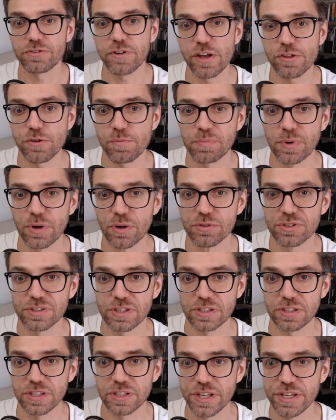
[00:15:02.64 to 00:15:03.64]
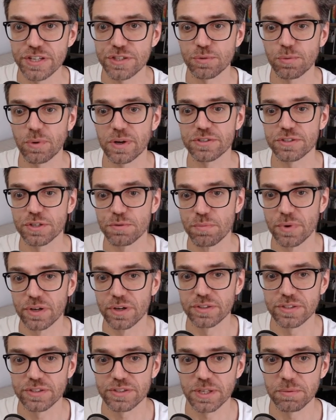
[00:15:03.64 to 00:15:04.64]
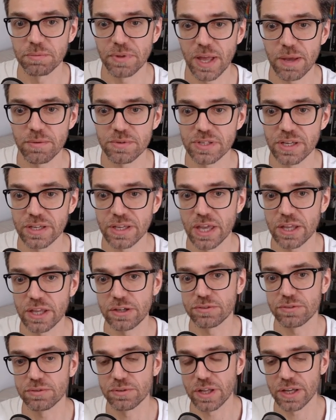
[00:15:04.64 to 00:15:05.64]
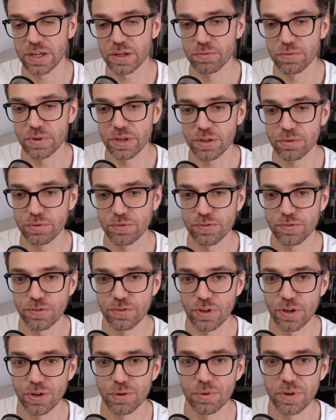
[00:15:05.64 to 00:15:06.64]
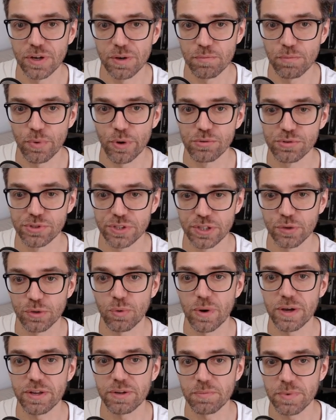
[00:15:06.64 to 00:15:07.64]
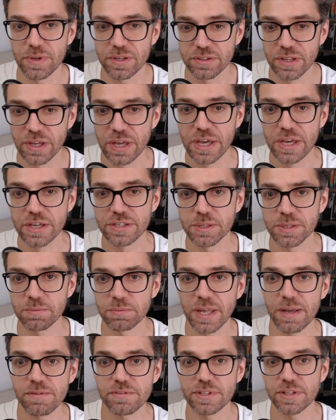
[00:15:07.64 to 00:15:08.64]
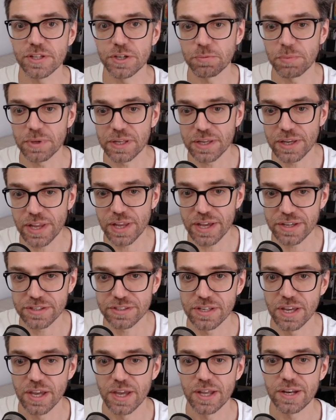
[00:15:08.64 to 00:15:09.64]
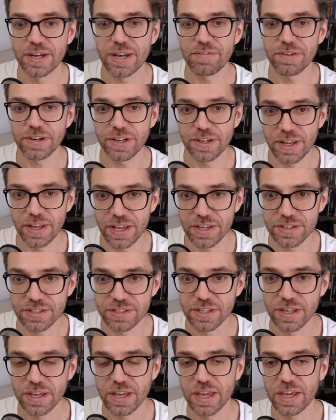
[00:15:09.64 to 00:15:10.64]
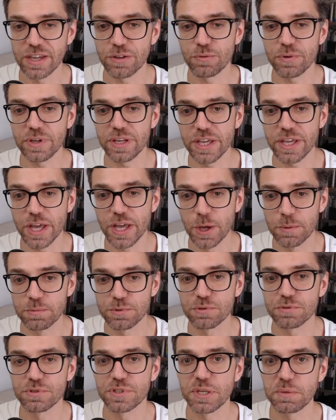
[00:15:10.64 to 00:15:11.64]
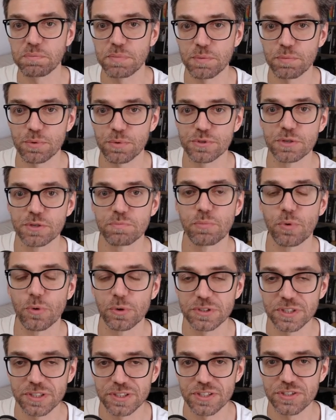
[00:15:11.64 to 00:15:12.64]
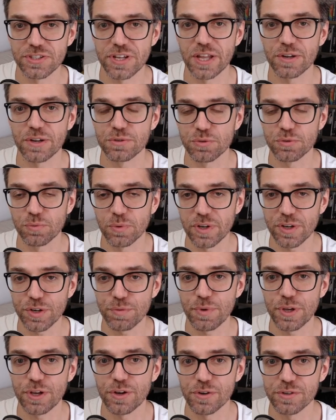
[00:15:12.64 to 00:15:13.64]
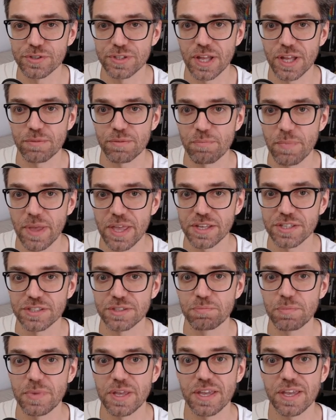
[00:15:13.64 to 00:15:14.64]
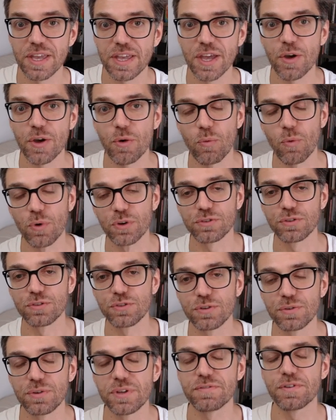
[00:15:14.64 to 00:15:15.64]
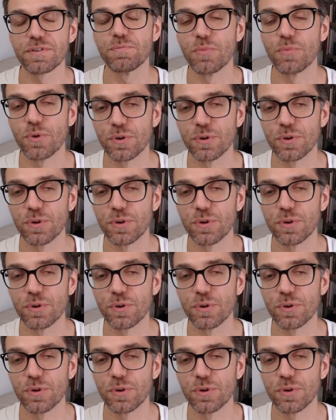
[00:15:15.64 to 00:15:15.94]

I try to post at least once a month. Sometimes I get into like a really good flow where I'm posting quite a bit, sometimes a little bit less. Nevertheless, it really helps to see people supporting the channel's work, because that makes me want to do even